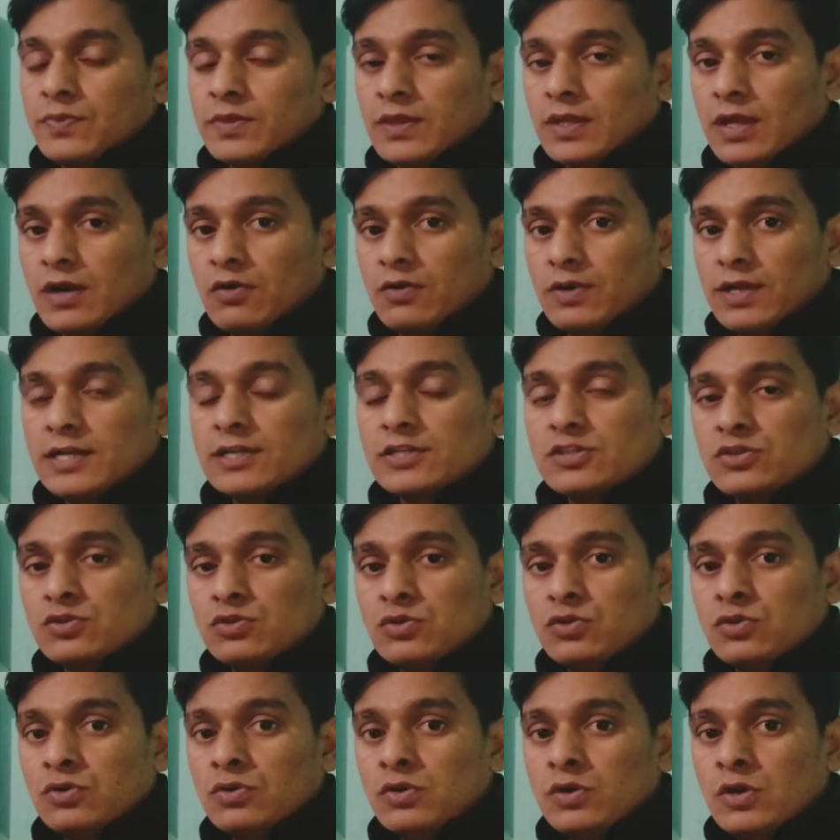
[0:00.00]
Now let's
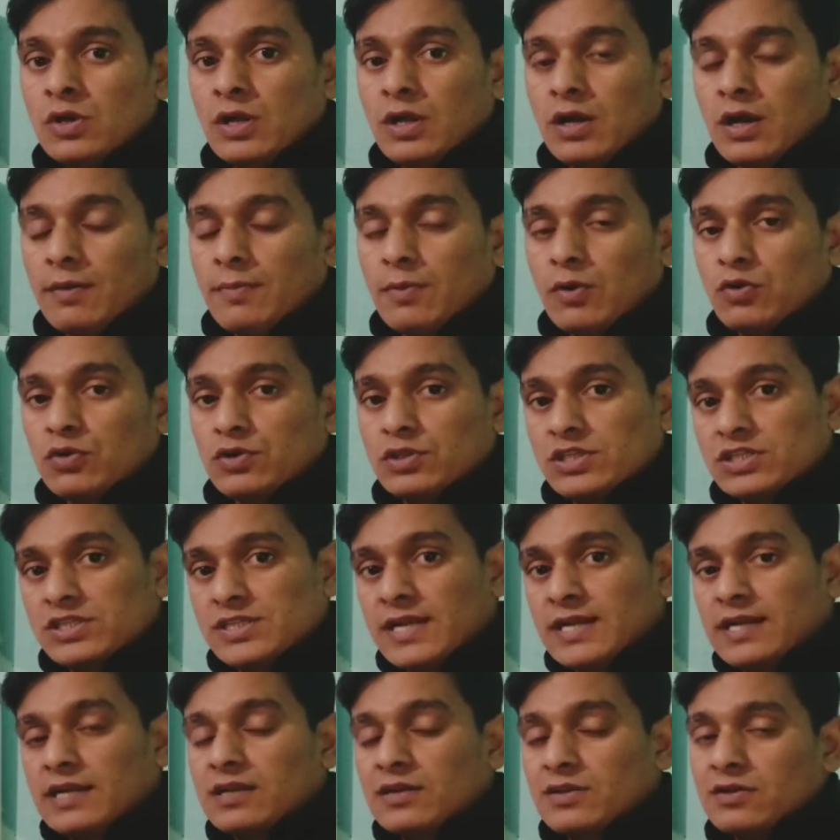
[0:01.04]
know about the
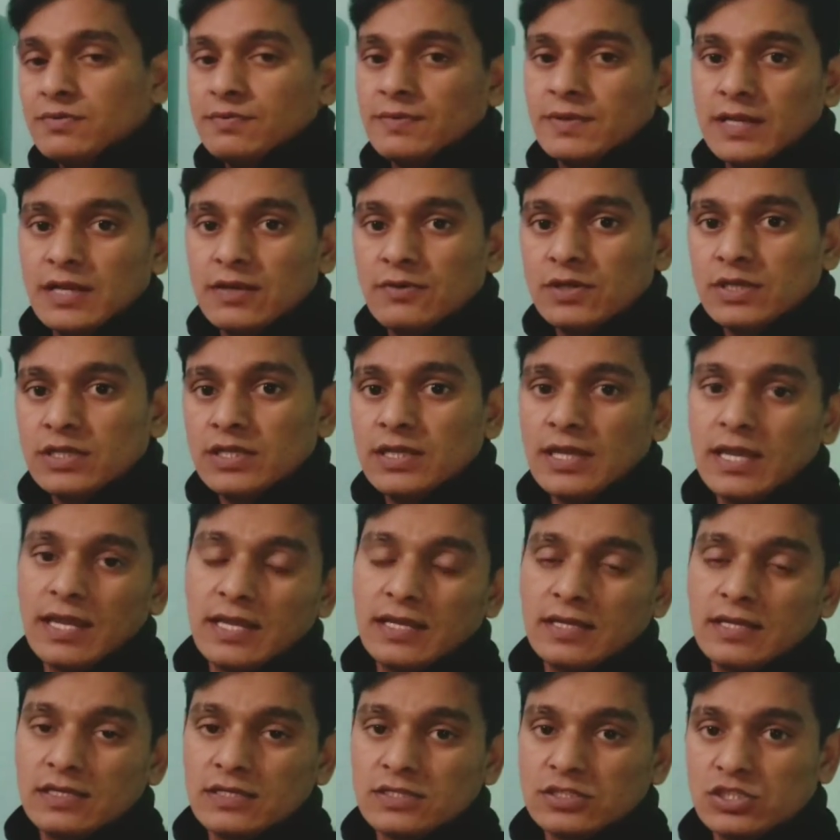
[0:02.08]
center of gravity
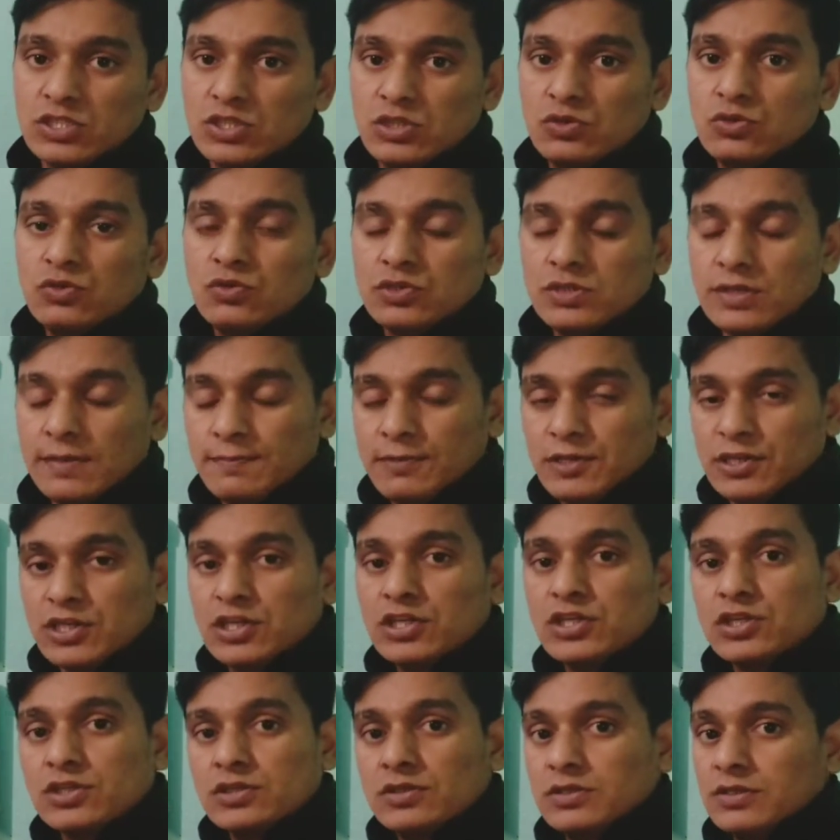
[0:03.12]
and its use
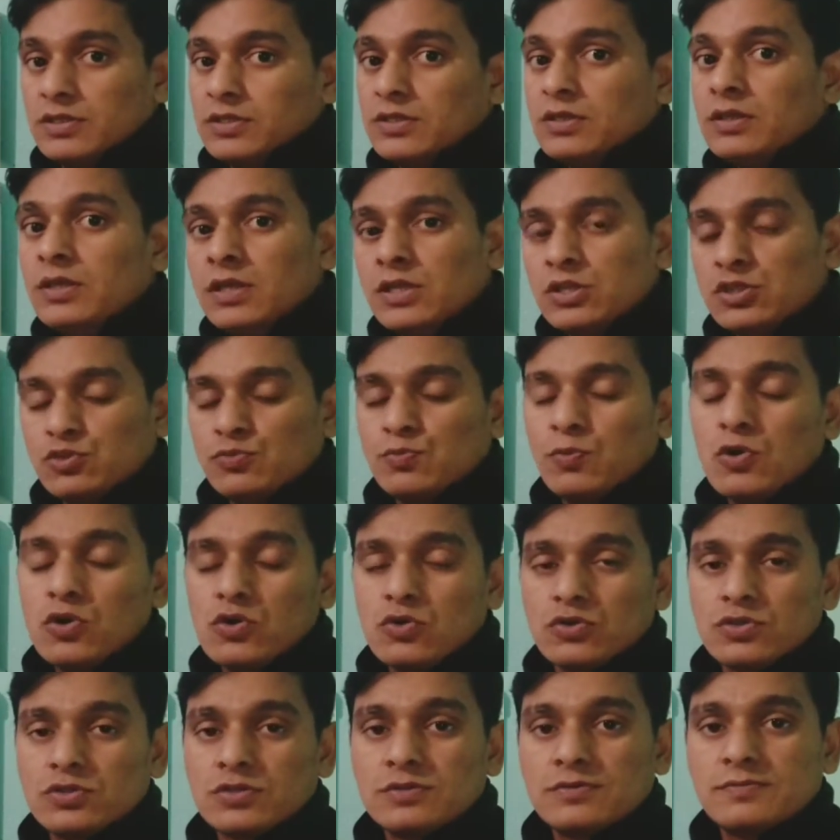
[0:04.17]
application in
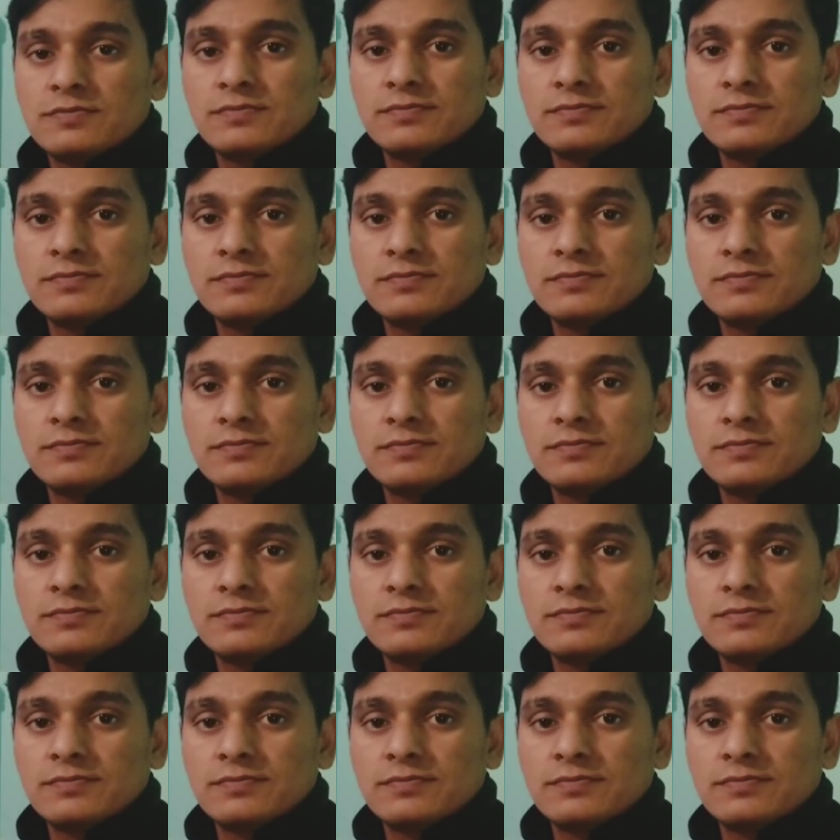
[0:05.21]
sports.